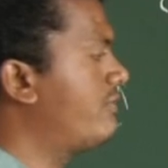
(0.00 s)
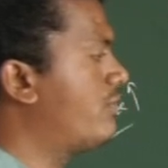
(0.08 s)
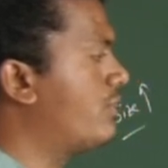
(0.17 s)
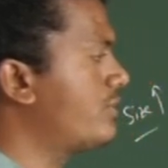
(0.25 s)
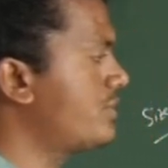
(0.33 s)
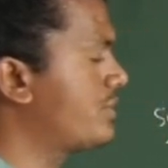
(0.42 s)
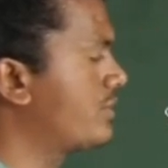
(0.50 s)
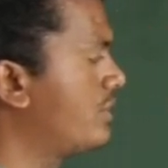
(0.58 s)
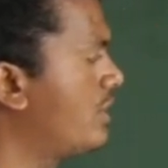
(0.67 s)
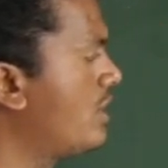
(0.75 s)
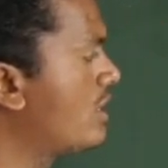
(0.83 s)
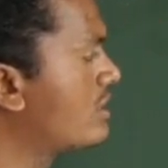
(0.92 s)
force,
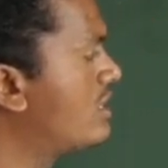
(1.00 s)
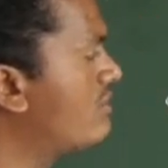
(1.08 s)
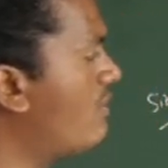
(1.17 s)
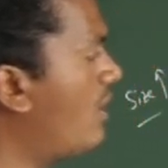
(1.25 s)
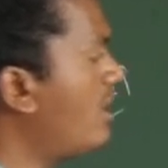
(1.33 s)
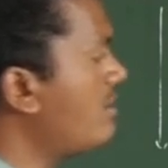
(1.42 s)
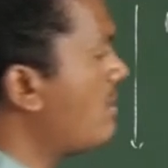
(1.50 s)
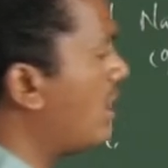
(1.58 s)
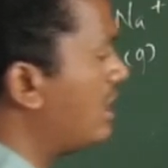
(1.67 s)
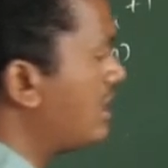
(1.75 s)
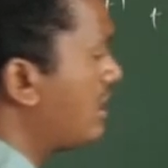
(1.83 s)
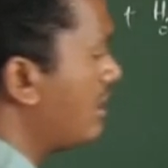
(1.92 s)
the water
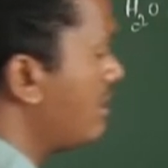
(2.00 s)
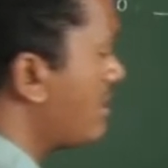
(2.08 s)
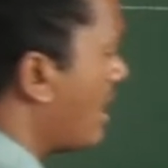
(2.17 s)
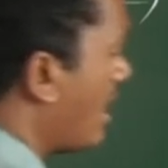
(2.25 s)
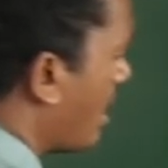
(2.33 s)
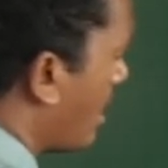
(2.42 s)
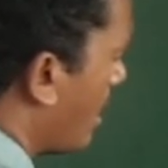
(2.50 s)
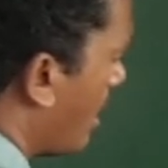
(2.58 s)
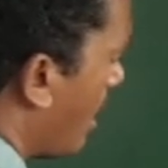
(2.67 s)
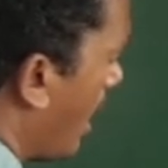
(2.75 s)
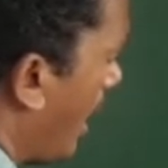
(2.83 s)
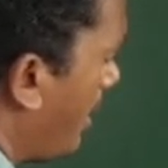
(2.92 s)
molecules are
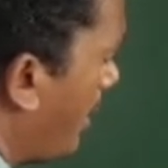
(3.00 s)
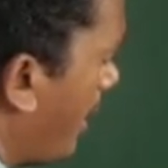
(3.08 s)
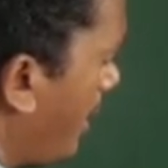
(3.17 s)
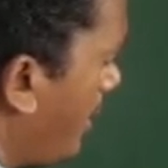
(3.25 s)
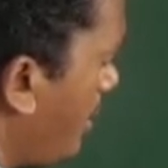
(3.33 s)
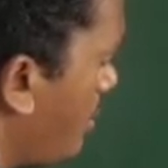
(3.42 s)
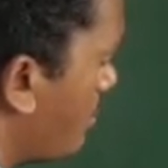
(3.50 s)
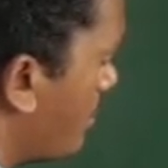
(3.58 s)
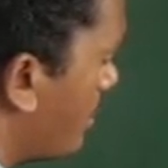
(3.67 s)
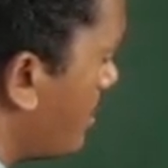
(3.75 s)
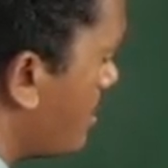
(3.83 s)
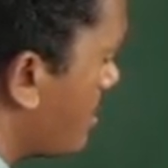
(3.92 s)
attracting
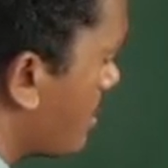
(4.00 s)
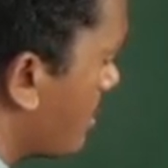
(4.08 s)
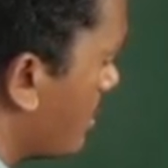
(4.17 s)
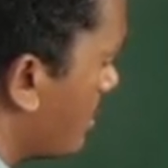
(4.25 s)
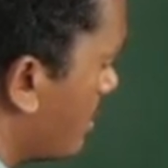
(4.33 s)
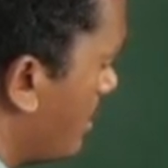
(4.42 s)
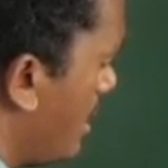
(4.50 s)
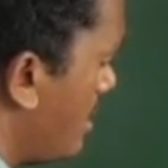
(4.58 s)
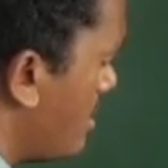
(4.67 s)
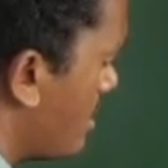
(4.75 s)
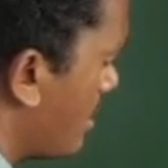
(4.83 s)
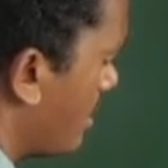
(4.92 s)
towards
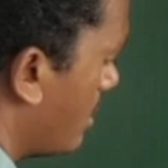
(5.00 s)
this